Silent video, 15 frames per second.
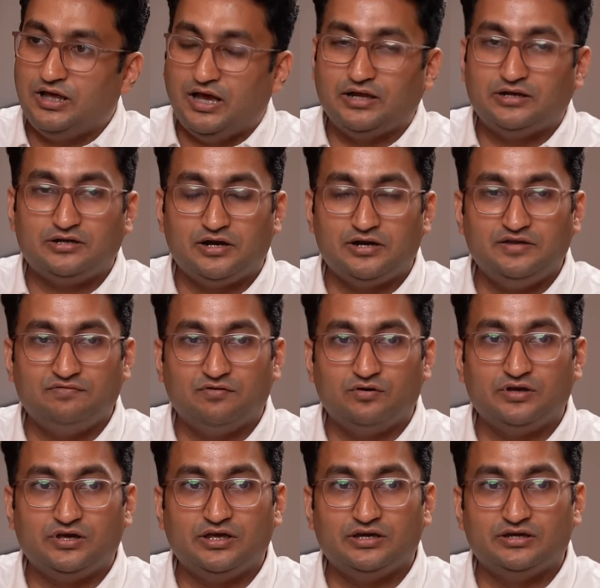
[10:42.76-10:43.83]
and
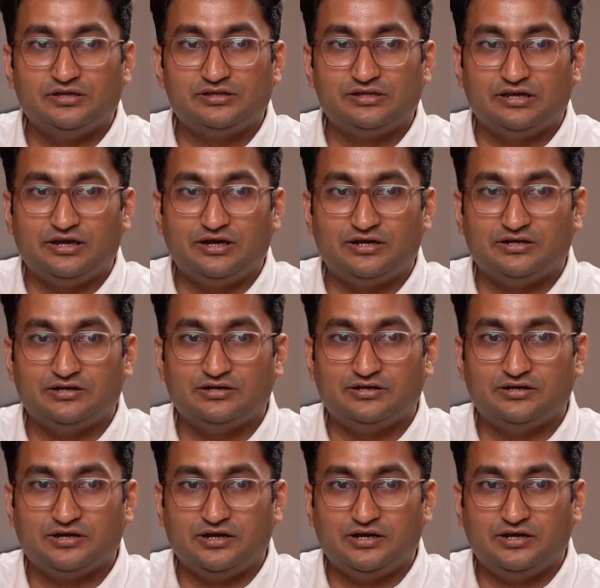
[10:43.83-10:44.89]
34 years later
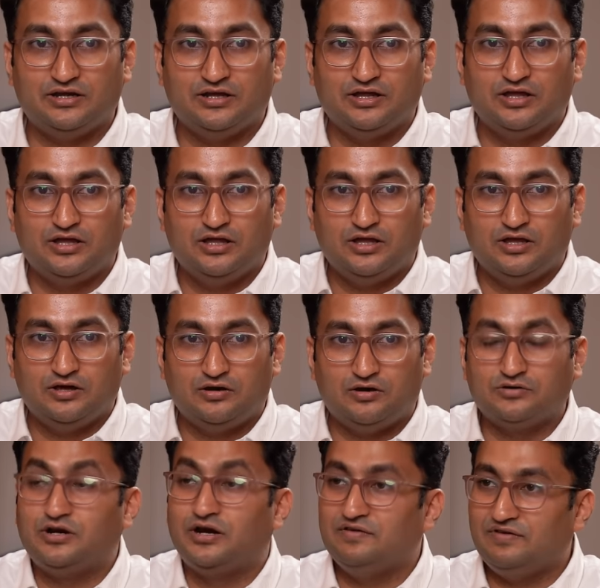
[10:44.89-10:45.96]
right
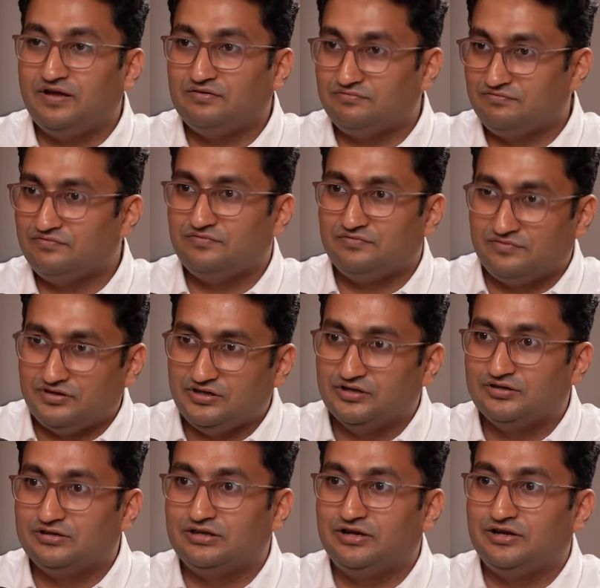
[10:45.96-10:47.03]
or 35
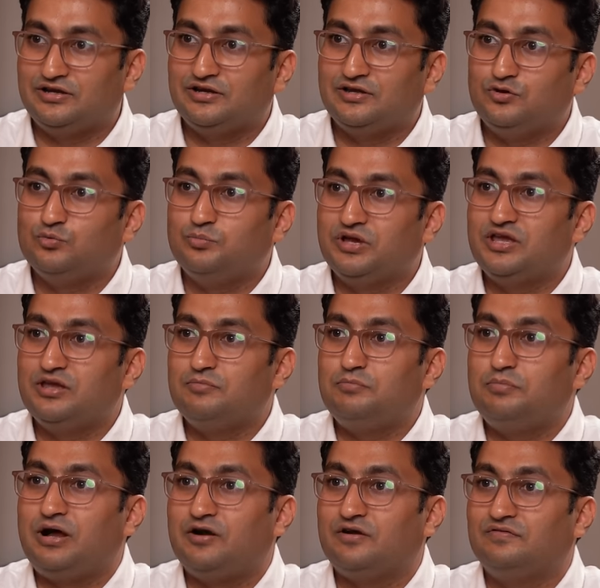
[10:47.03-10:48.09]
years later you became
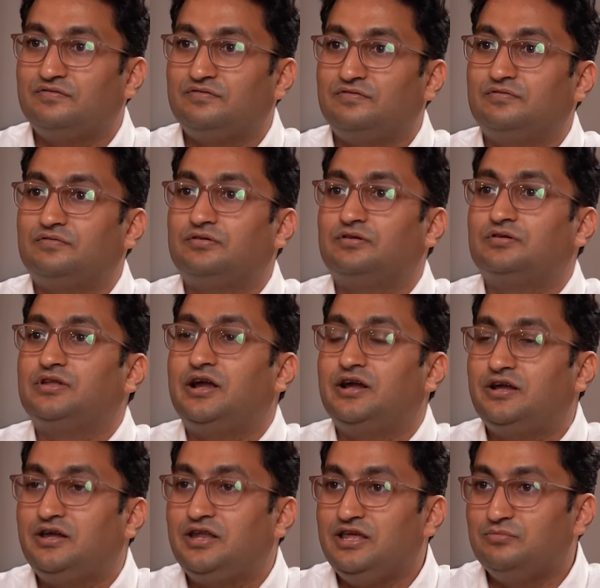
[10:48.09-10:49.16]
part of
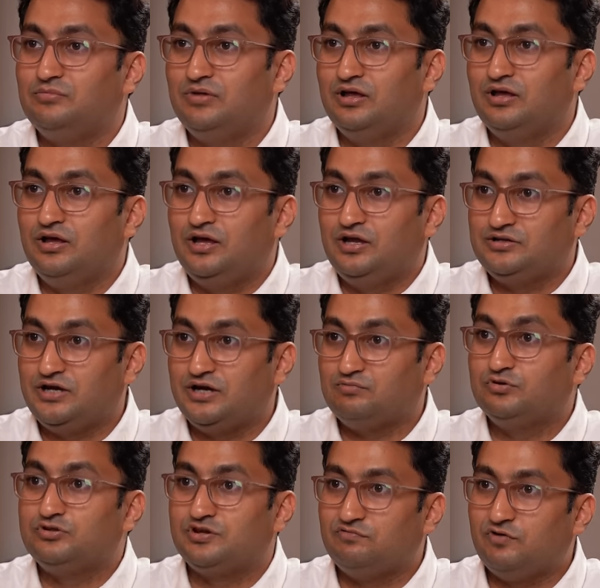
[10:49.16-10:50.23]
that team that
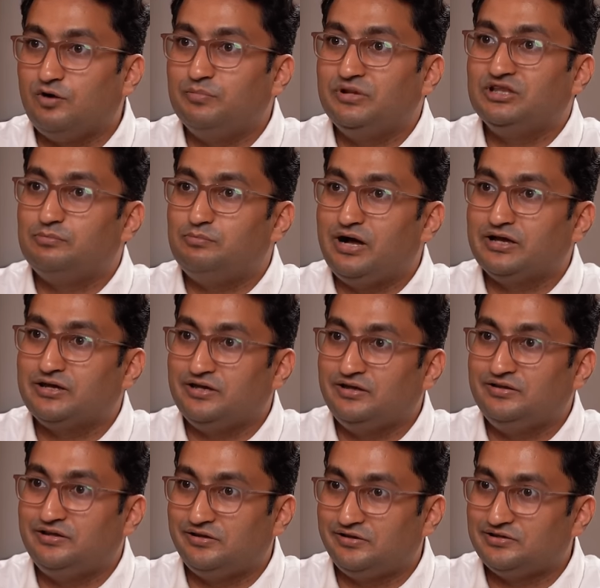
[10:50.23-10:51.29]
was reforming the banking
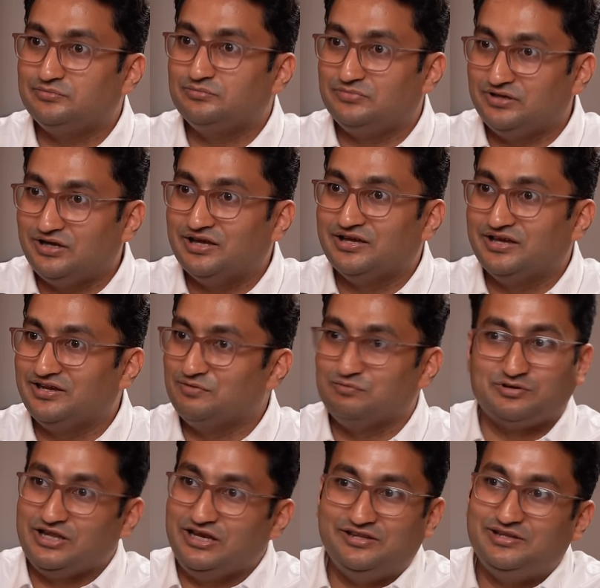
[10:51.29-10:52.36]
system again
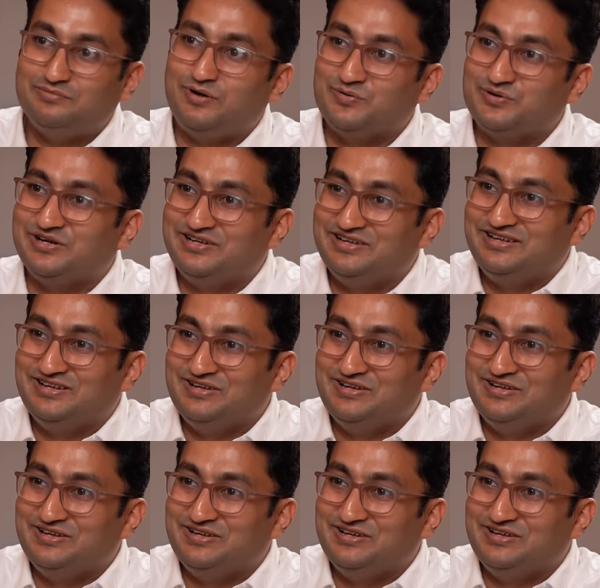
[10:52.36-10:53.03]
tell us about it